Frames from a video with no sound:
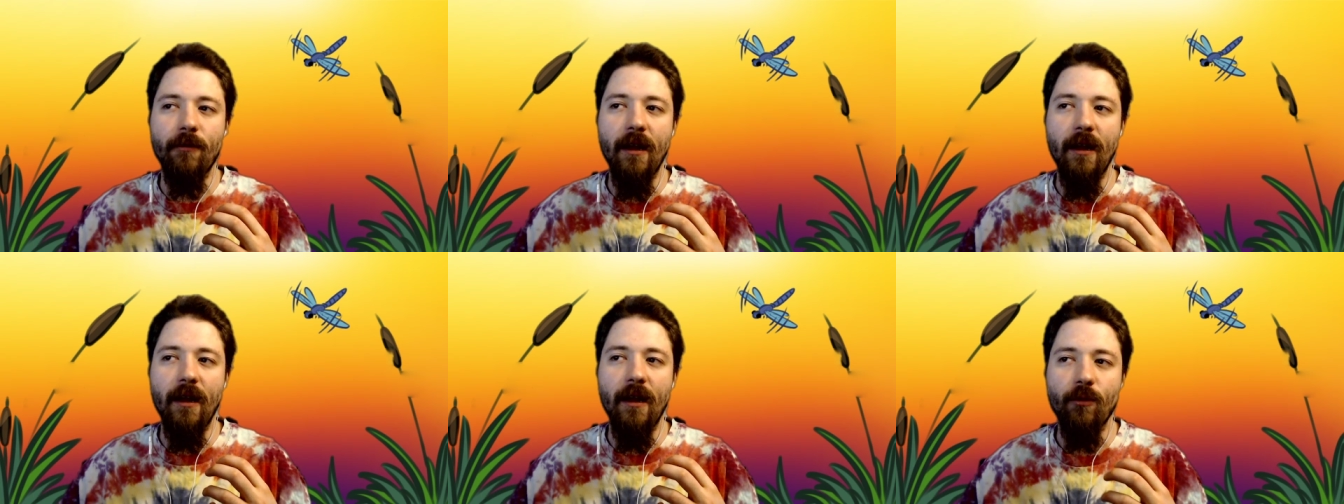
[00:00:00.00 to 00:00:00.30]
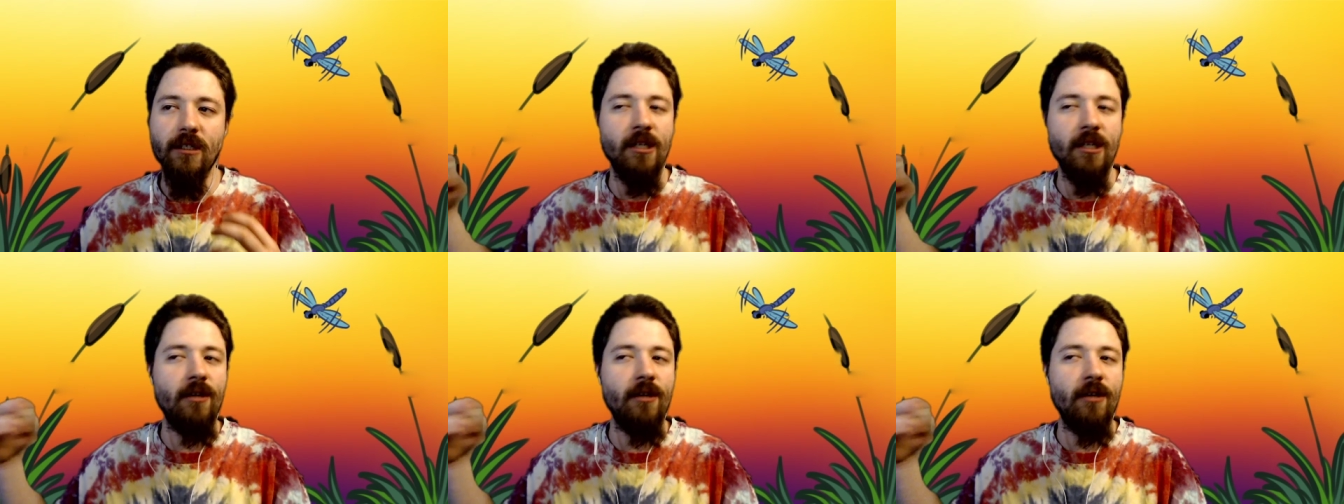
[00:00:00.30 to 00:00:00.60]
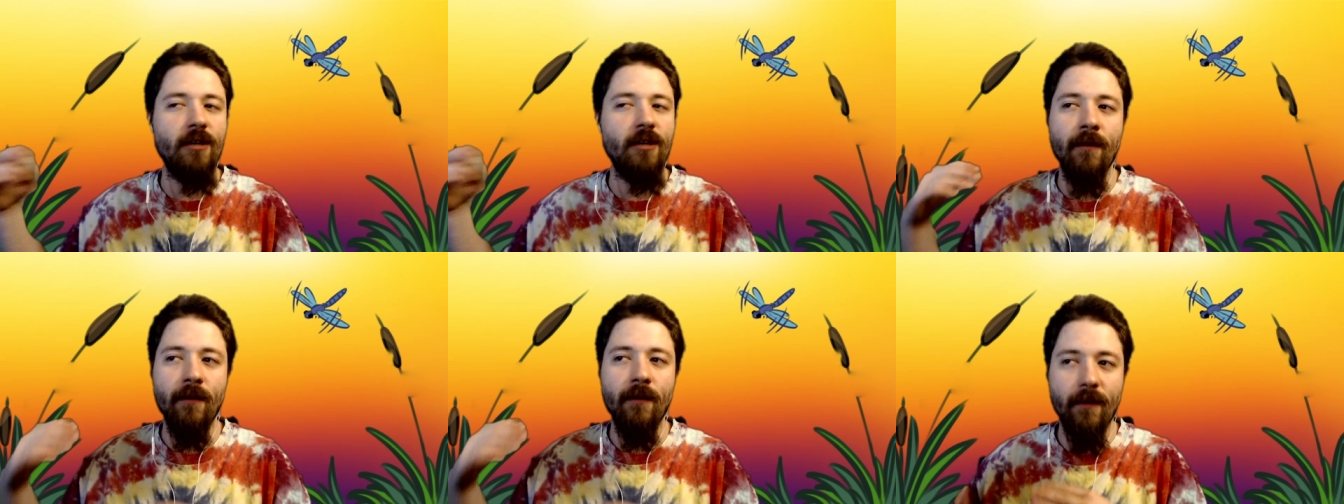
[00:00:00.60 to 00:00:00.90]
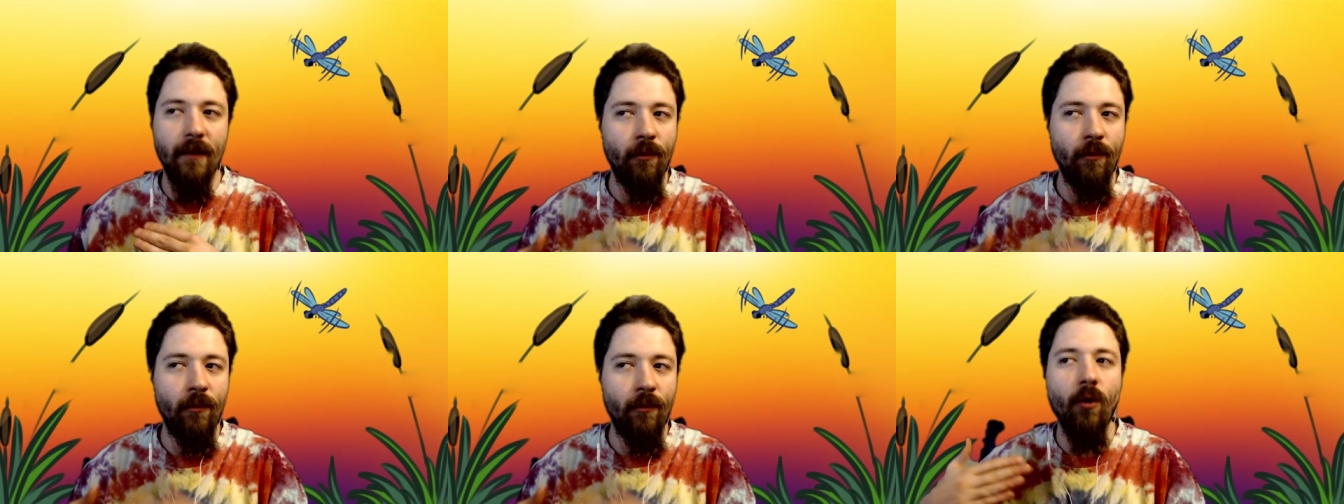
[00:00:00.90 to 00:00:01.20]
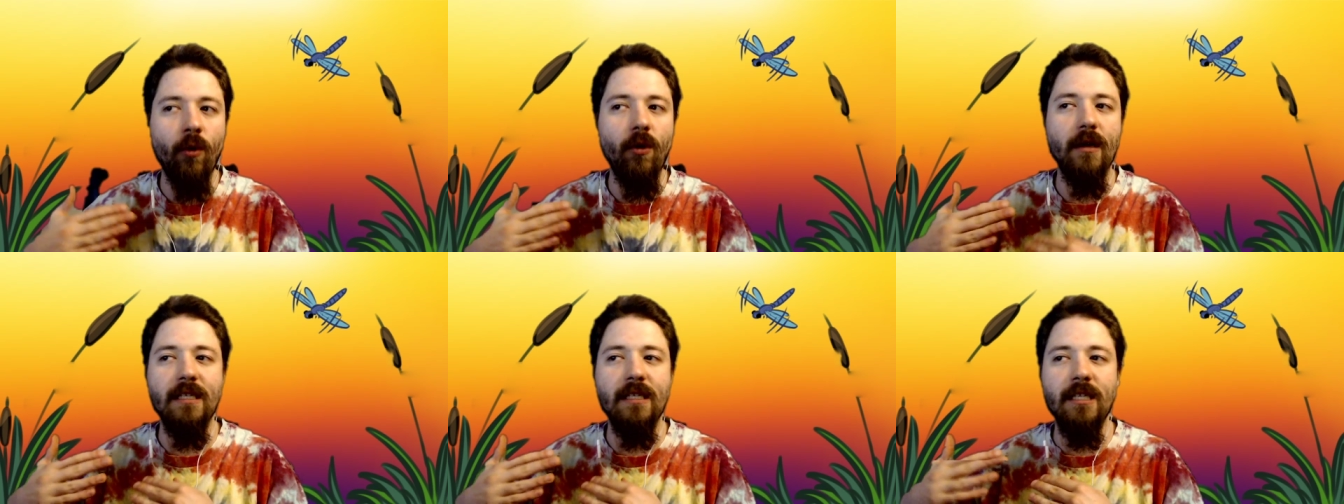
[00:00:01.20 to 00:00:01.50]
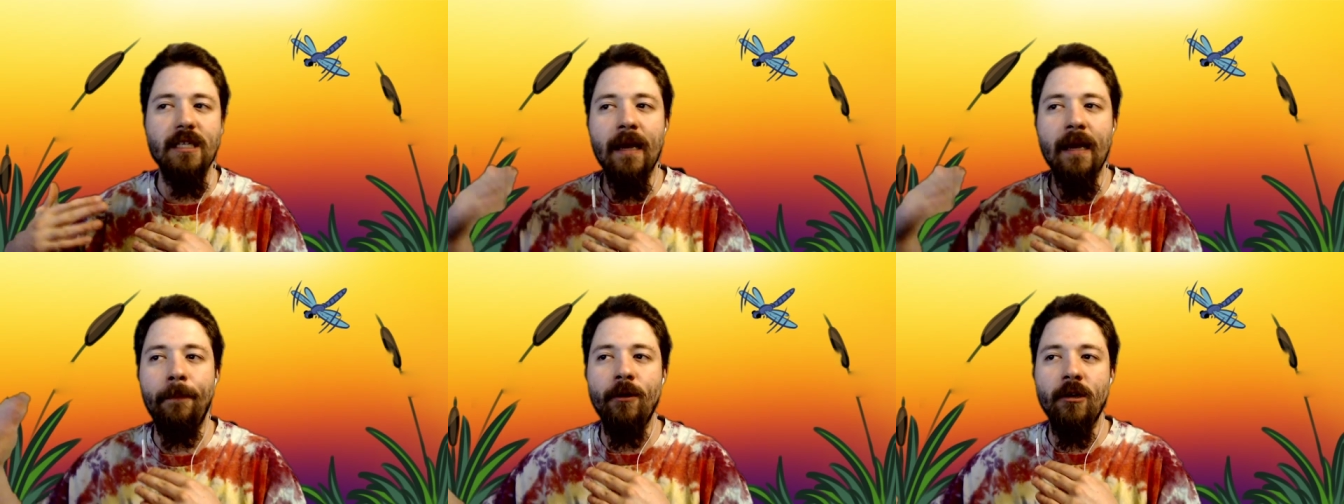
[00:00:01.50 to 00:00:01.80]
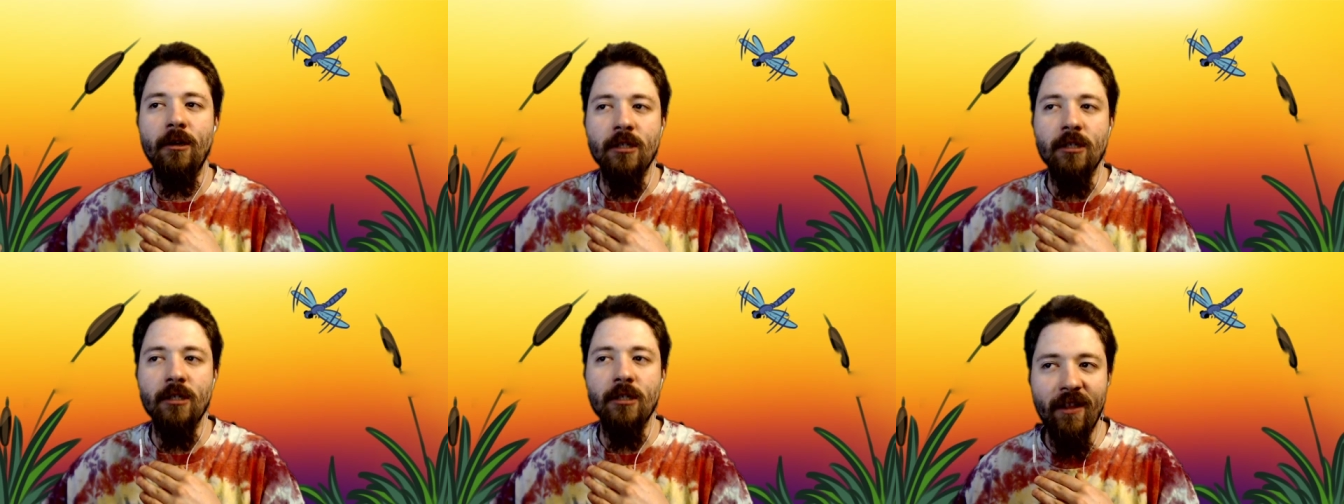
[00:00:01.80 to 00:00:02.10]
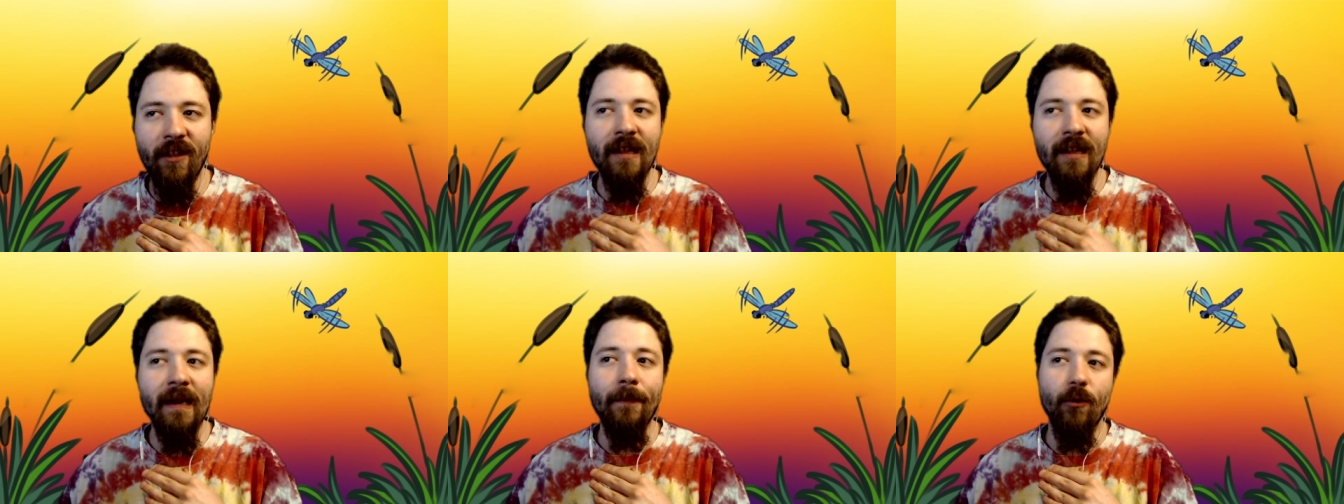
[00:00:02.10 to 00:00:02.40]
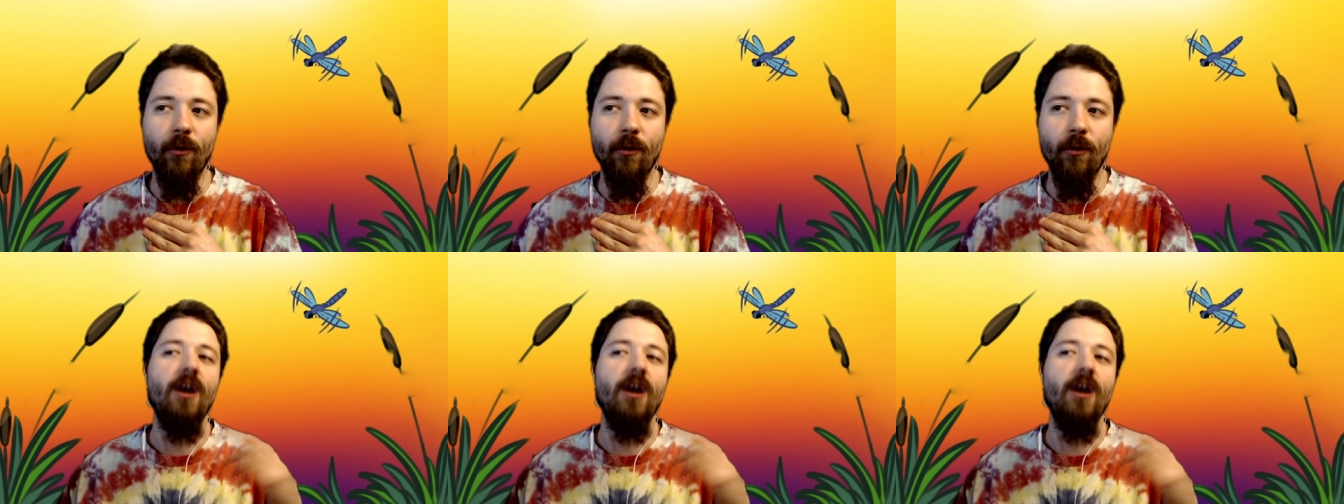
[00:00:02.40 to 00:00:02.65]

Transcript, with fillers: which you get a reward because you get to put yourself on the leaderboard.